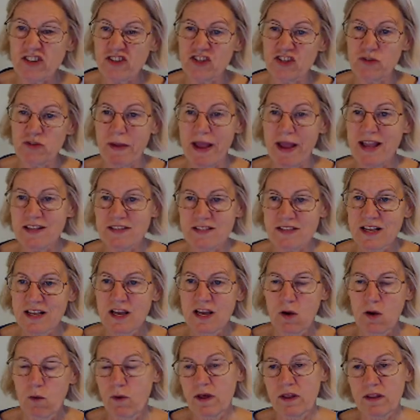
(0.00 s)
space,
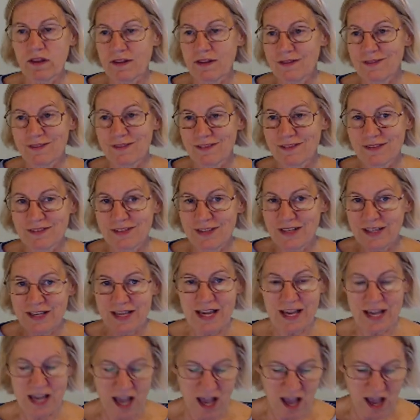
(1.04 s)
well,
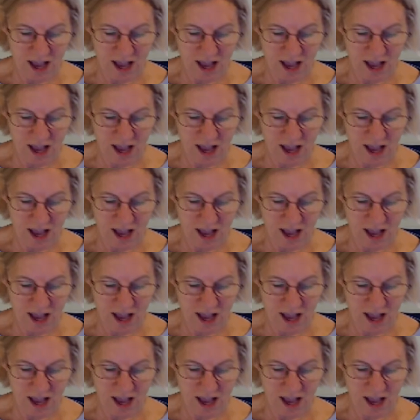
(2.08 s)
the